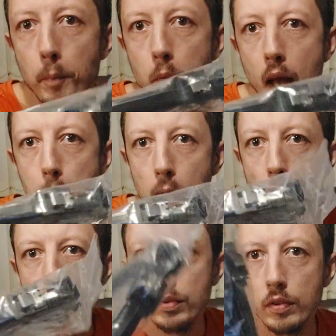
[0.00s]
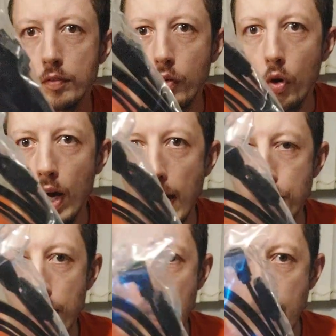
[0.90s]
cables for hard
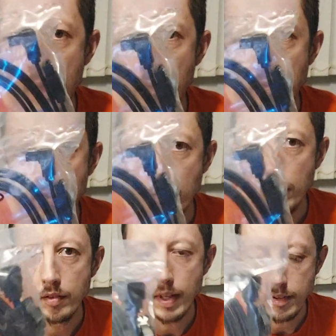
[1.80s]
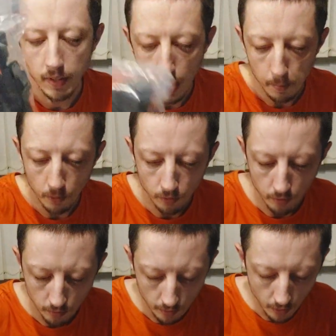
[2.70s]
drives and SATA cables
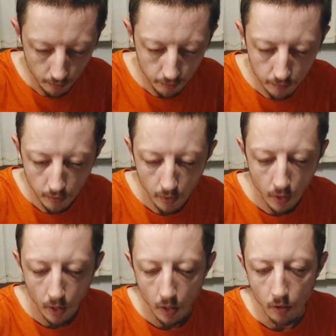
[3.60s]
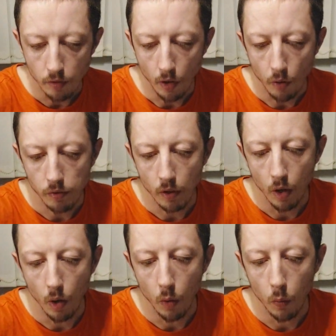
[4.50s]
and stuff. There's
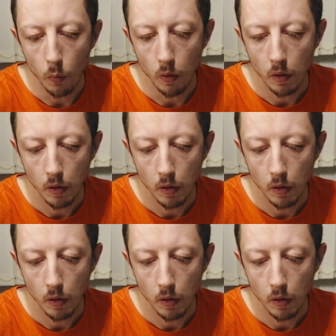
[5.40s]
also